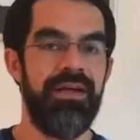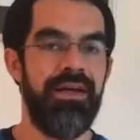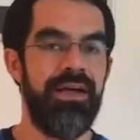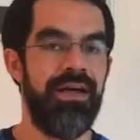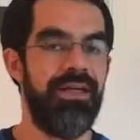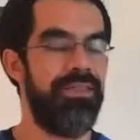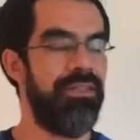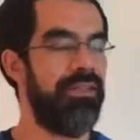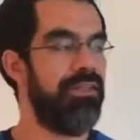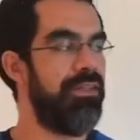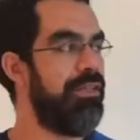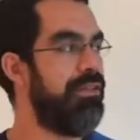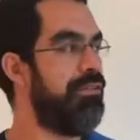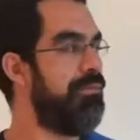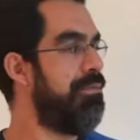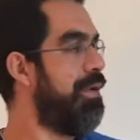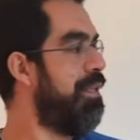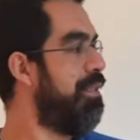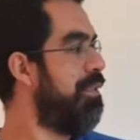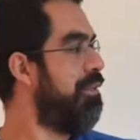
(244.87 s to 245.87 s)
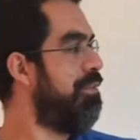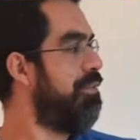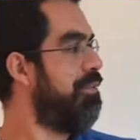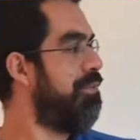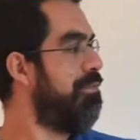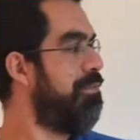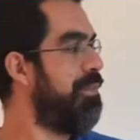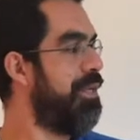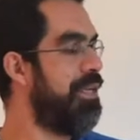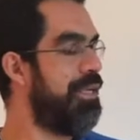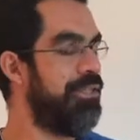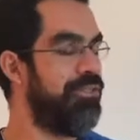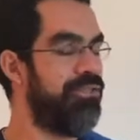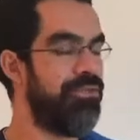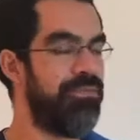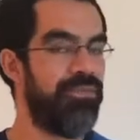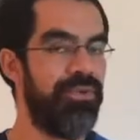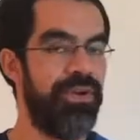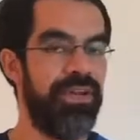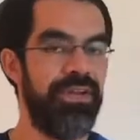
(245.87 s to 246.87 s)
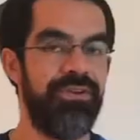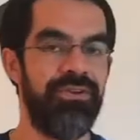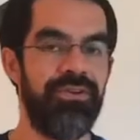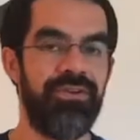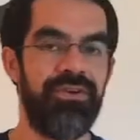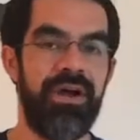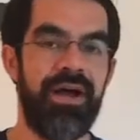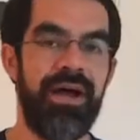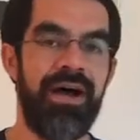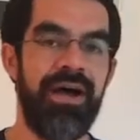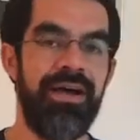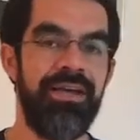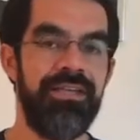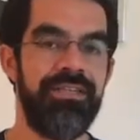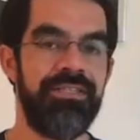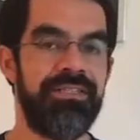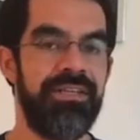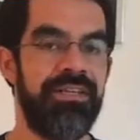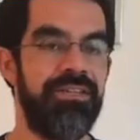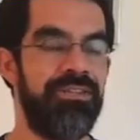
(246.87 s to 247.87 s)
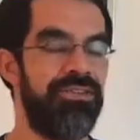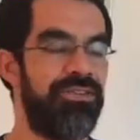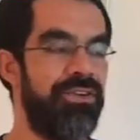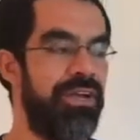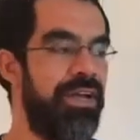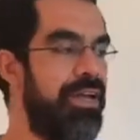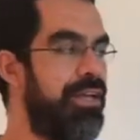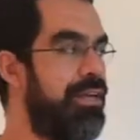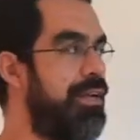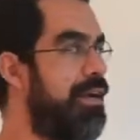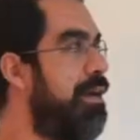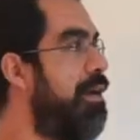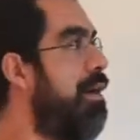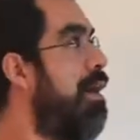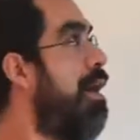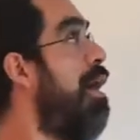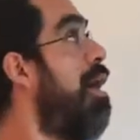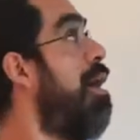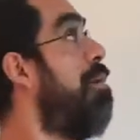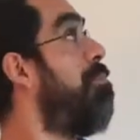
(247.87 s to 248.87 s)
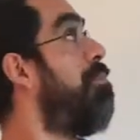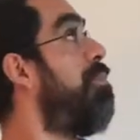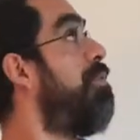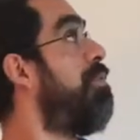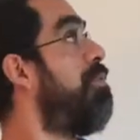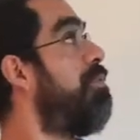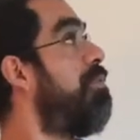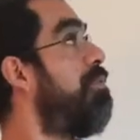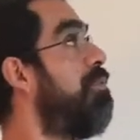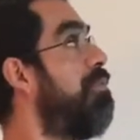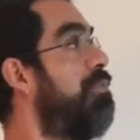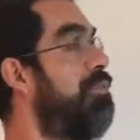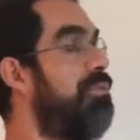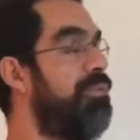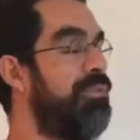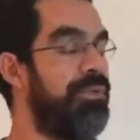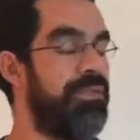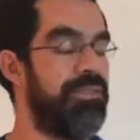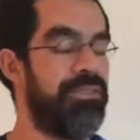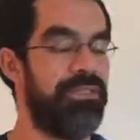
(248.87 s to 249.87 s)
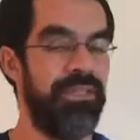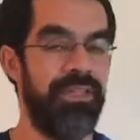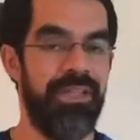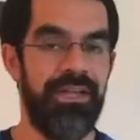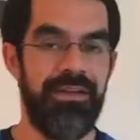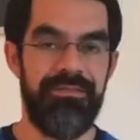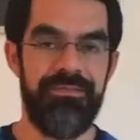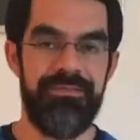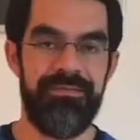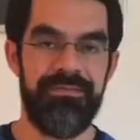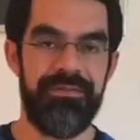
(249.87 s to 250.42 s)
And then little by little, begin to bring your eyes and your head up towards the left.